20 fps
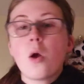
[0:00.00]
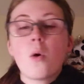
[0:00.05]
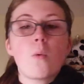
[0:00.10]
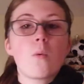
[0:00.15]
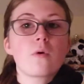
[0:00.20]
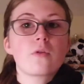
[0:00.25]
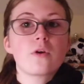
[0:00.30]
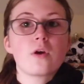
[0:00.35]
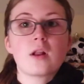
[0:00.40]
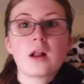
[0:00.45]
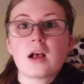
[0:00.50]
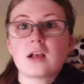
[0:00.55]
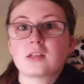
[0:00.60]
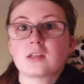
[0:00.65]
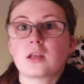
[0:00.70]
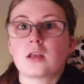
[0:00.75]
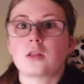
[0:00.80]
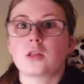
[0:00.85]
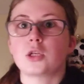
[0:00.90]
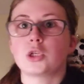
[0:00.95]
without
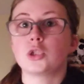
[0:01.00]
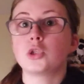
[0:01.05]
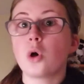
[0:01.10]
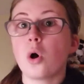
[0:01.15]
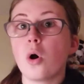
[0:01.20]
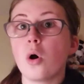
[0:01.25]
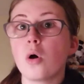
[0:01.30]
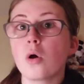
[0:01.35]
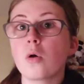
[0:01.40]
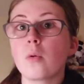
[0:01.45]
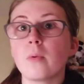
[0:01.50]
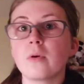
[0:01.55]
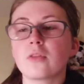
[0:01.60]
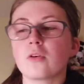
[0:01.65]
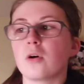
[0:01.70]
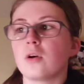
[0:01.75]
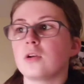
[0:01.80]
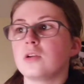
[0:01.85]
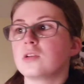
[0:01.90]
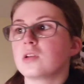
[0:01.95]
asking the dog,
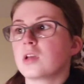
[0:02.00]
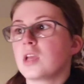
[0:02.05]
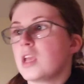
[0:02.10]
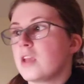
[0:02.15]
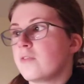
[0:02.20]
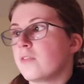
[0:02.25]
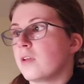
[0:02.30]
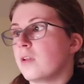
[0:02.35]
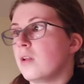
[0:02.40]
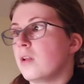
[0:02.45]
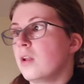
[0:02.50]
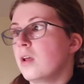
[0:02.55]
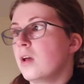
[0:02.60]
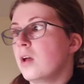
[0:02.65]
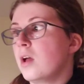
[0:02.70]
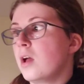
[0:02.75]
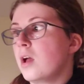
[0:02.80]
without even...